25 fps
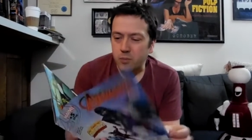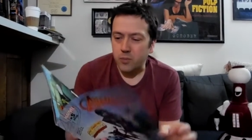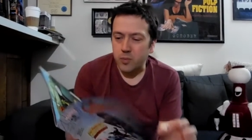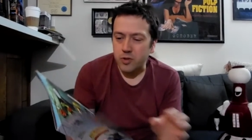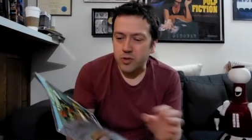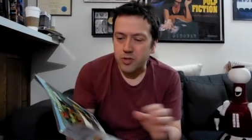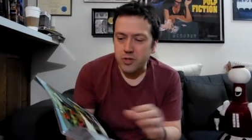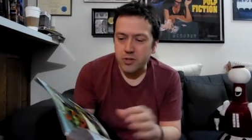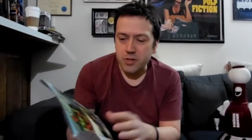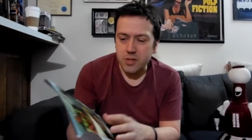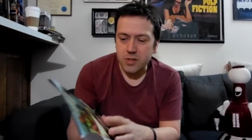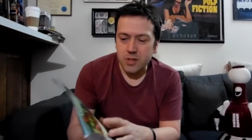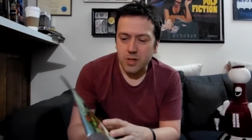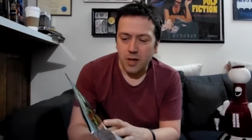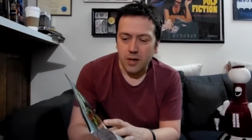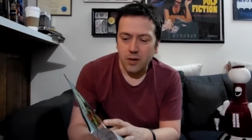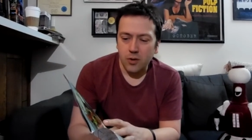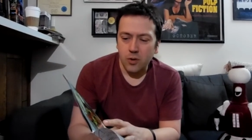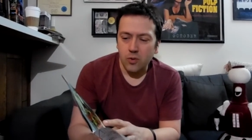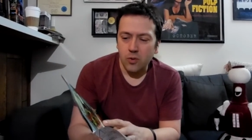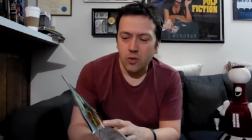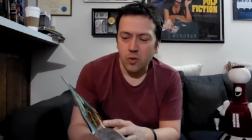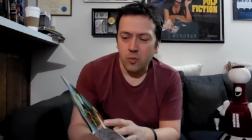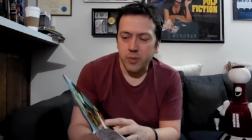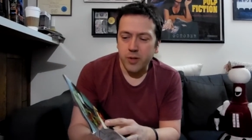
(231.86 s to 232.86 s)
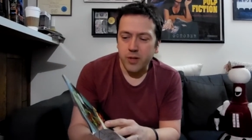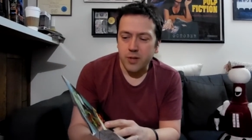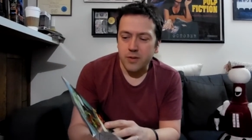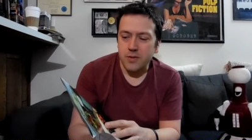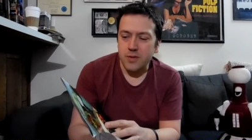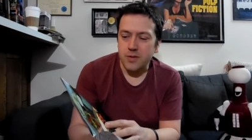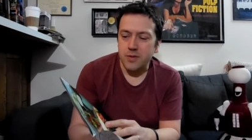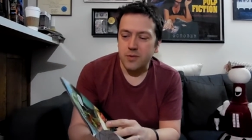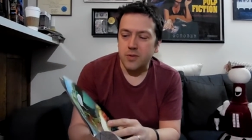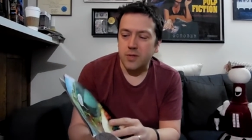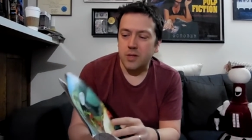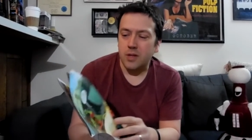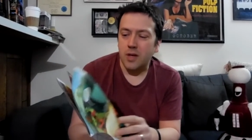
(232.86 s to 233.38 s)
which is kind of cool,
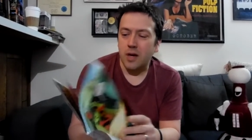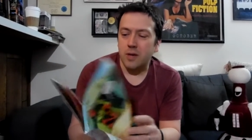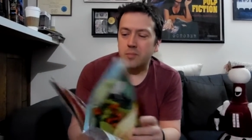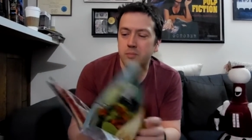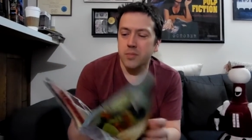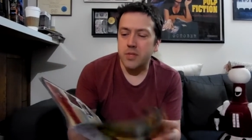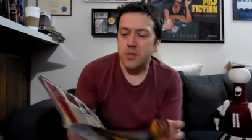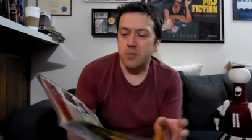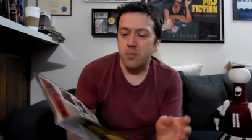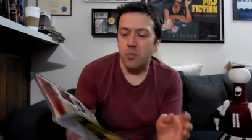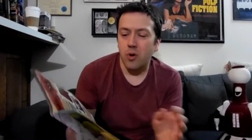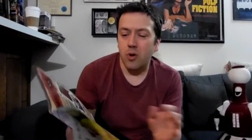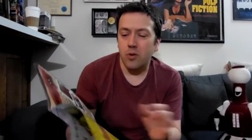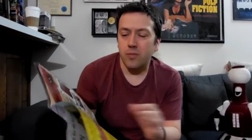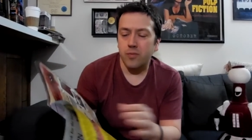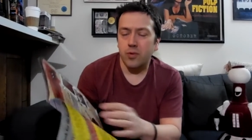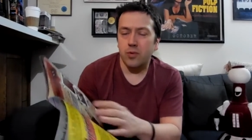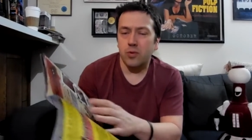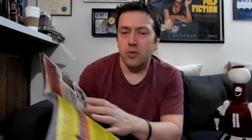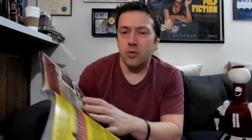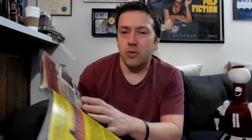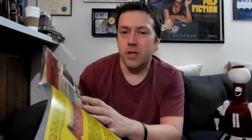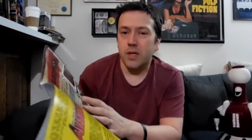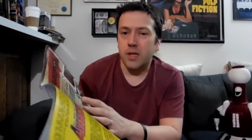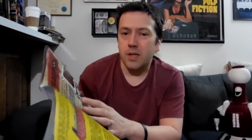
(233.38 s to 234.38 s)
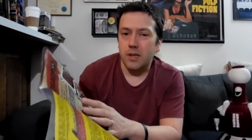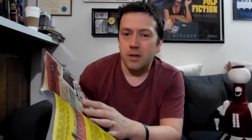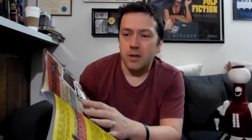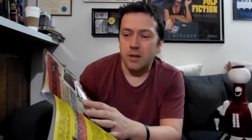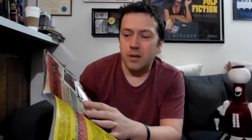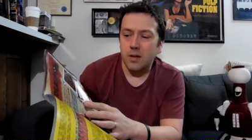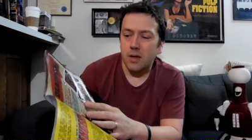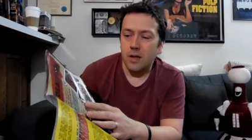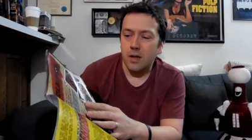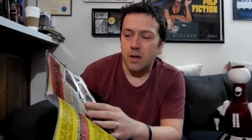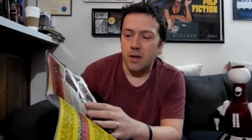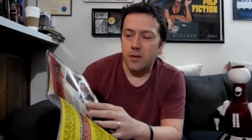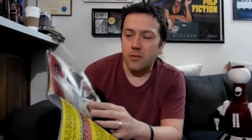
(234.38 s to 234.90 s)
because there's a lot of Ms. Marvel
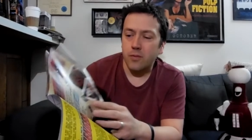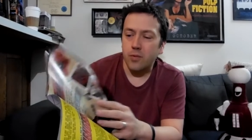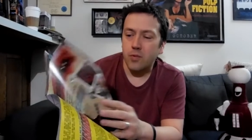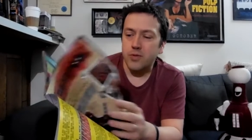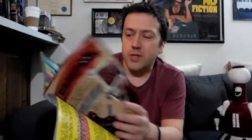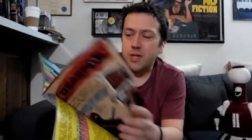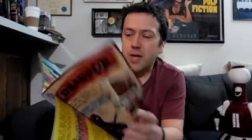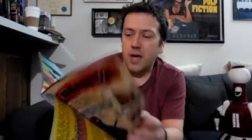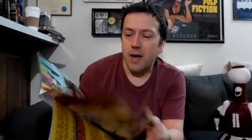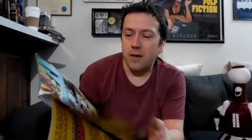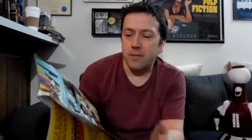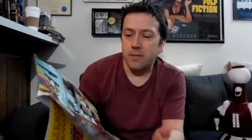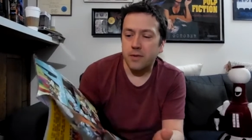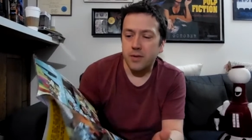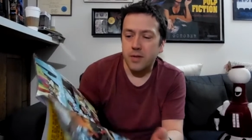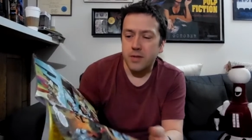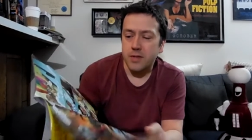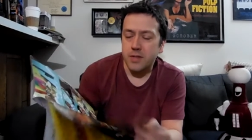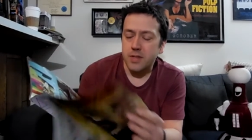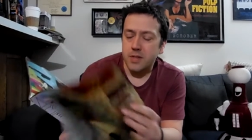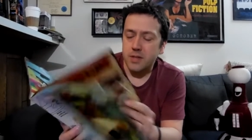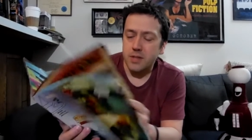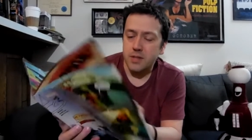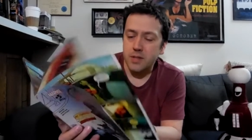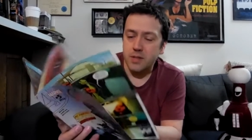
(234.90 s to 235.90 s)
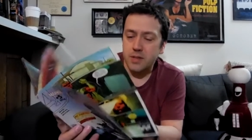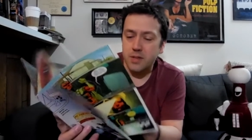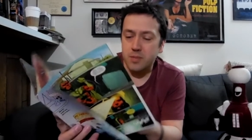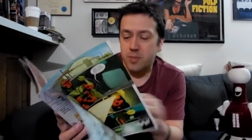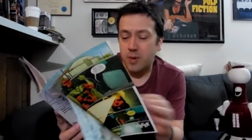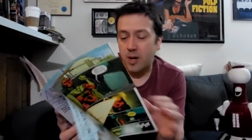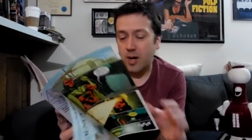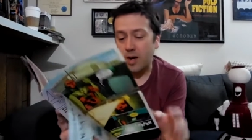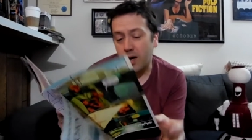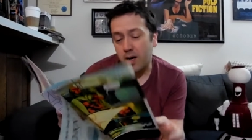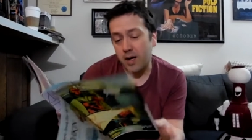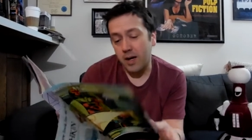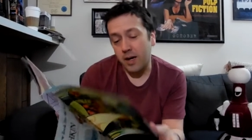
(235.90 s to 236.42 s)
in the first half of this. This is
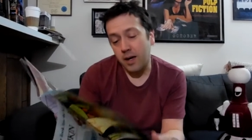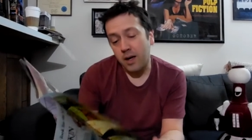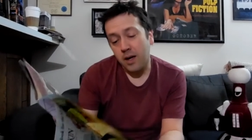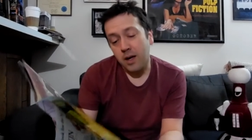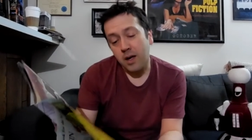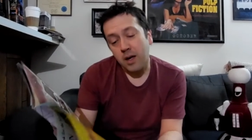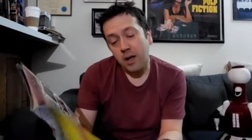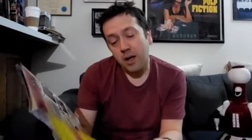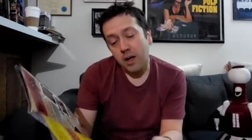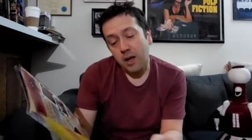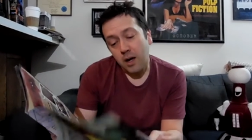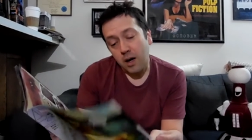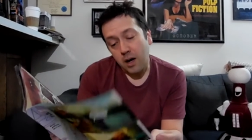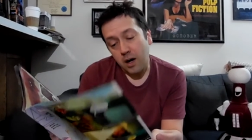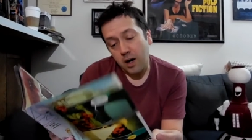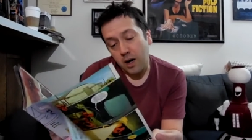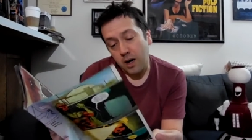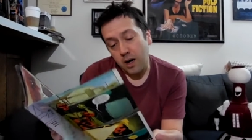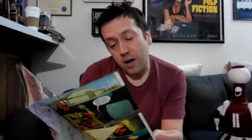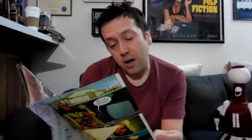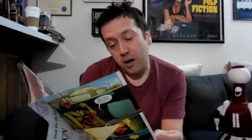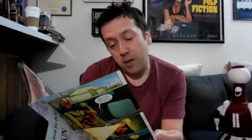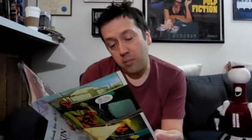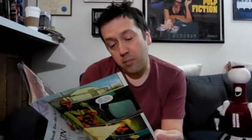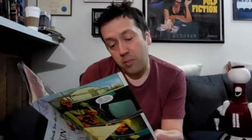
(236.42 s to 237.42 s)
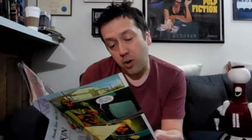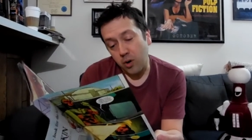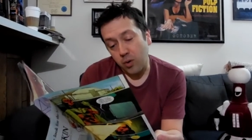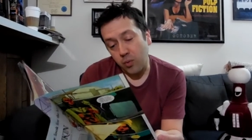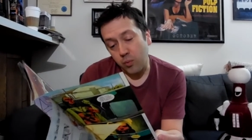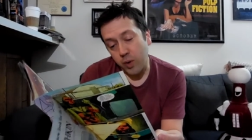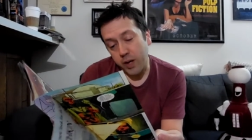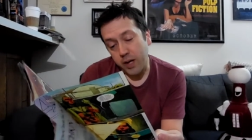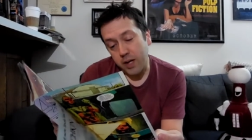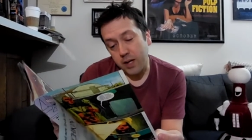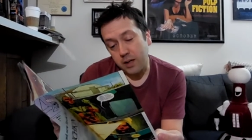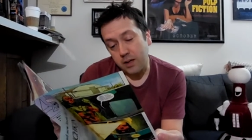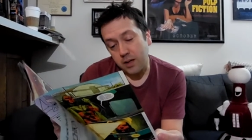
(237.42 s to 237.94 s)
by Mark
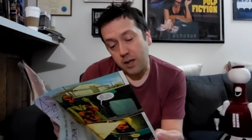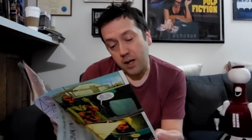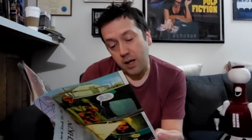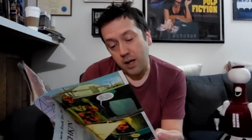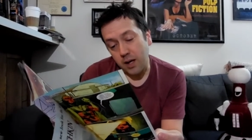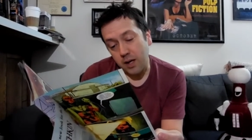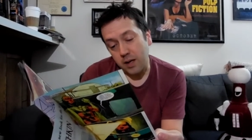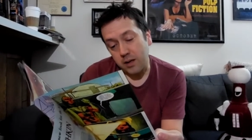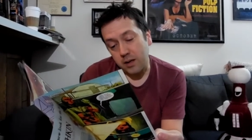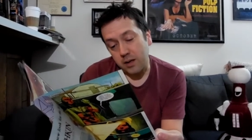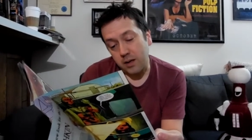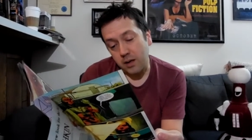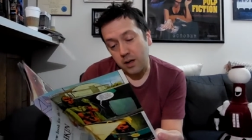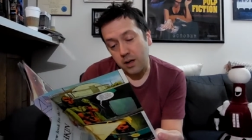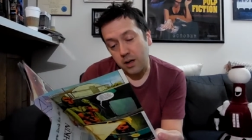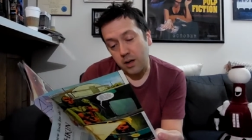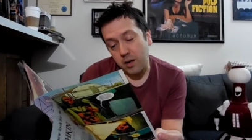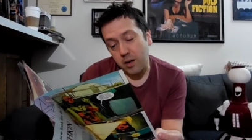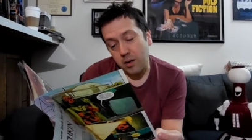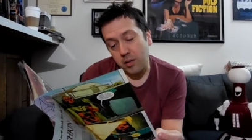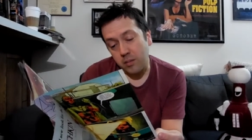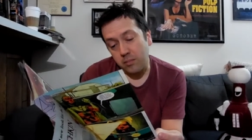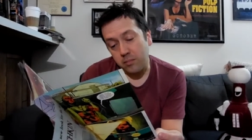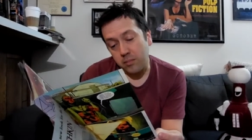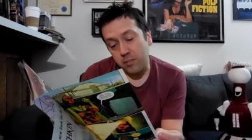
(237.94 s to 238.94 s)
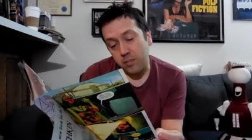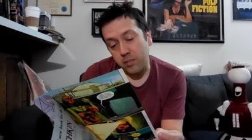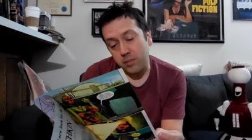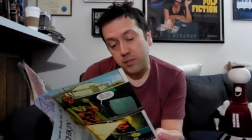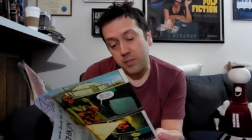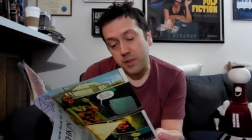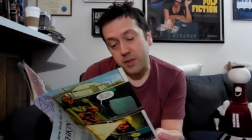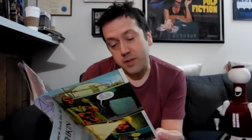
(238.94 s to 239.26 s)
Wade and, Mahmoud